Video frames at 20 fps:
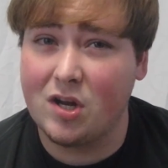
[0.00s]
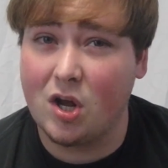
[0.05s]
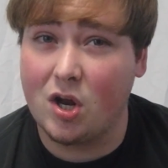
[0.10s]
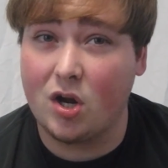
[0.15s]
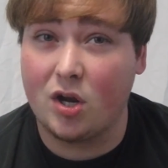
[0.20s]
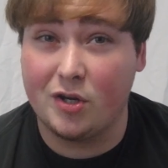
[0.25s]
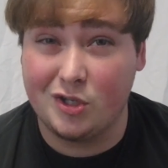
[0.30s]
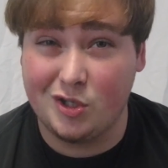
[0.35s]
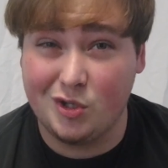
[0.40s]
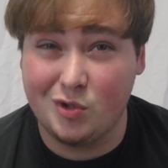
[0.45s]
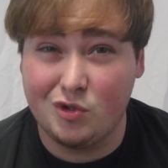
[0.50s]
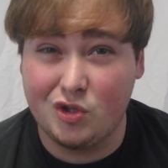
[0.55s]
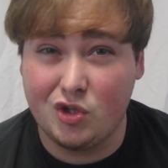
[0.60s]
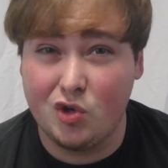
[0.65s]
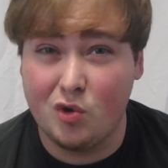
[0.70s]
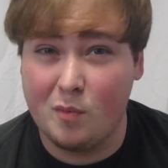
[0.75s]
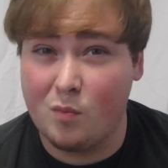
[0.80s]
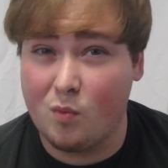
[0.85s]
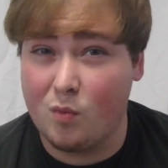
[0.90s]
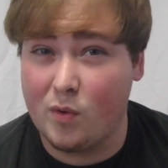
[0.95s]
not on
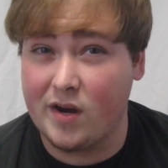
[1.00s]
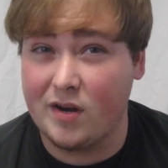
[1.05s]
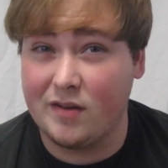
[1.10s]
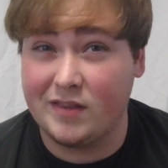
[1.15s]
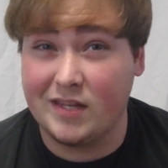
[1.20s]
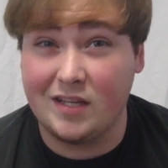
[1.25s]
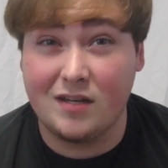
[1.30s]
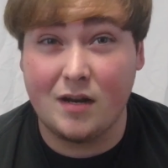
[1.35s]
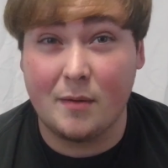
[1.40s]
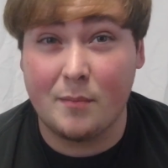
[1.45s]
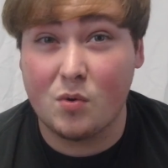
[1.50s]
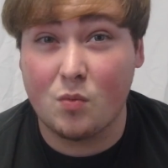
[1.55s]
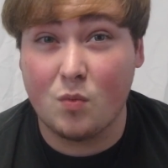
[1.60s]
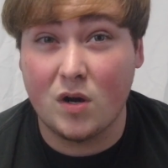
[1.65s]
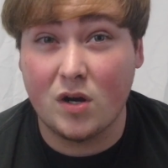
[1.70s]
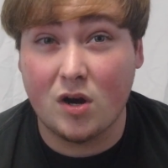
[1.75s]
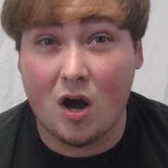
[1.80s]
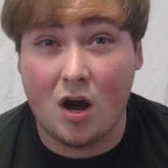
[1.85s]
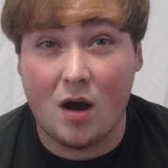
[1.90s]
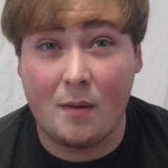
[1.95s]
YouTube, where the number
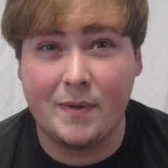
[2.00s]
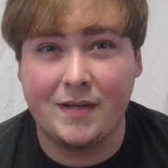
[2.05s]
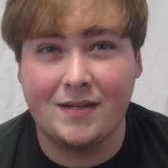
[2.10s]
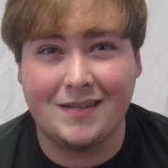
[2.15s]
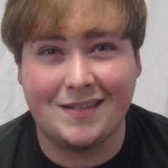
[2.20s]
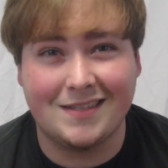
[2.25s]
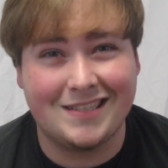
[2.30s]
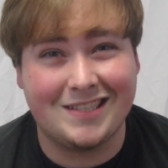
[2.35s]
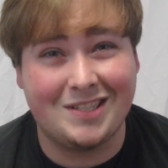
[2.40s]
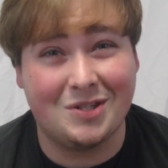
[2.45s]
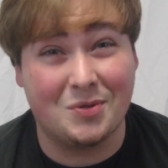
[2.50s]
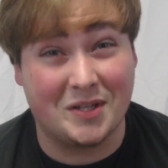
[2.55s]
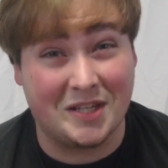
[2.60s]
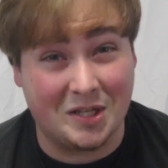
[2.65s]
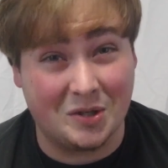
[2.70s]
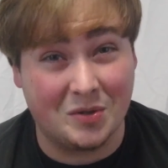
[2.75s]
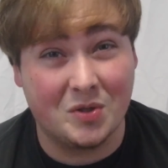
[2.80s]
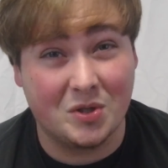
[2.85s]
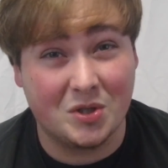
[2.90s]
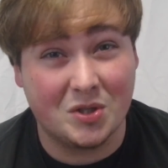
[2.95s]
one comment is still
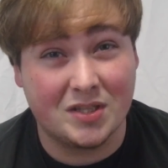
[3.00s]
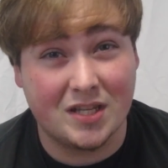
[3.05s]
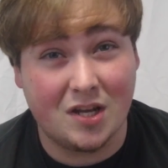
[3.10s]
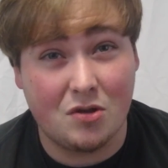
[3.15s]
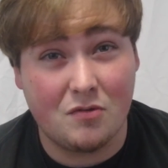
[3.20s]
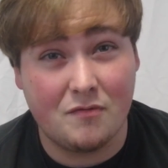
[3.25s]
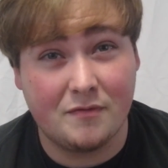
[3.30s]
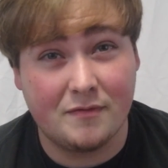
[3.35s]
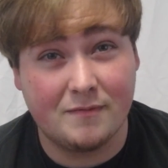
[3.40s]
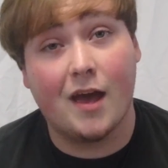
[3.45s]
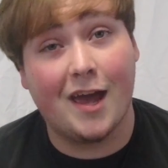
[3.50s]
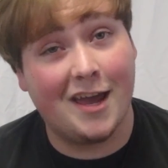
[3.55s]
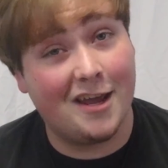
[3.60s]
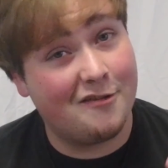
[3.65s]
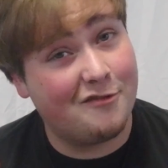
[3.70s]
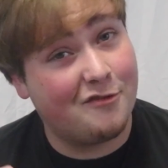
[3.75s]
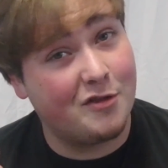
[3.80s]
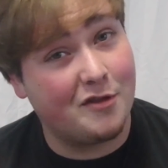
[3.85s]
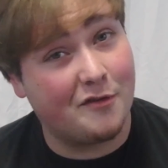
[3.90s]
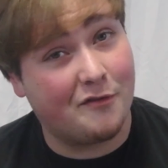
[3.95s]
kill yourself.
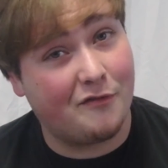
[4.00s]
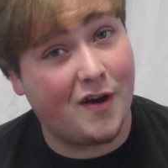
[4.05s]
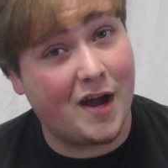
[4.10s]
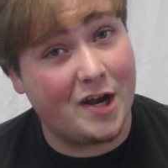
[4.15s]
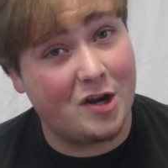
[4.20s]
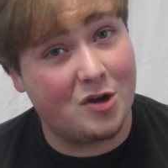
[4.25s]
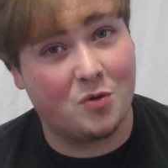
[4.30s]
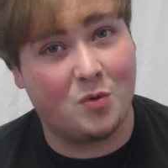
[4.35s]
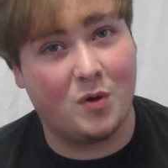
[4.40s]
And for the final